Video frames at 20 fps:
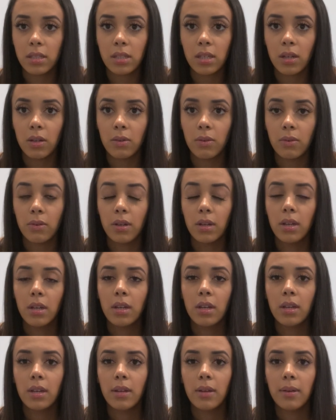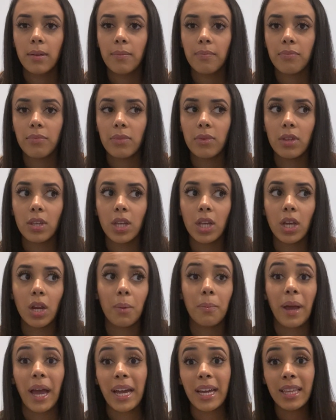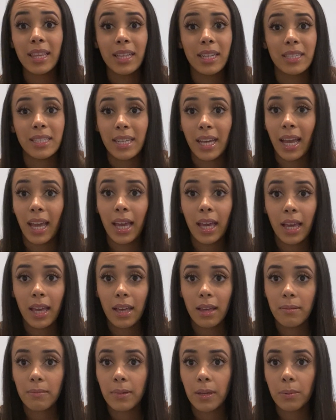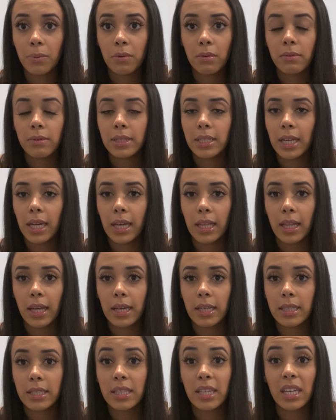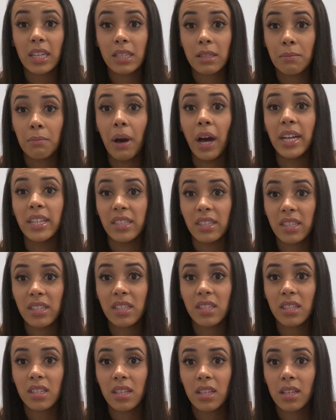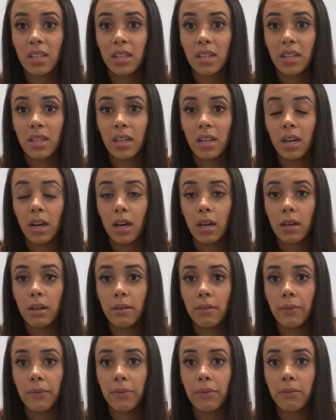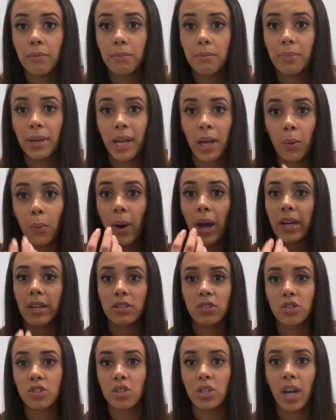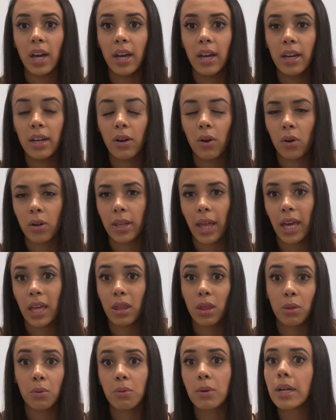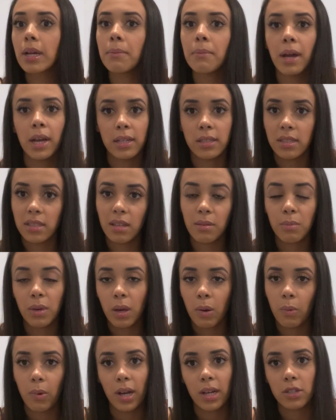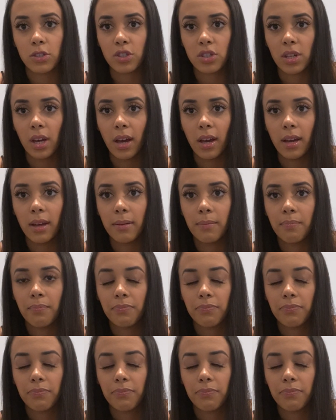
So, you know, back in the day, people would take like 6 months of being wired shut, or like 3 months of being wired shut.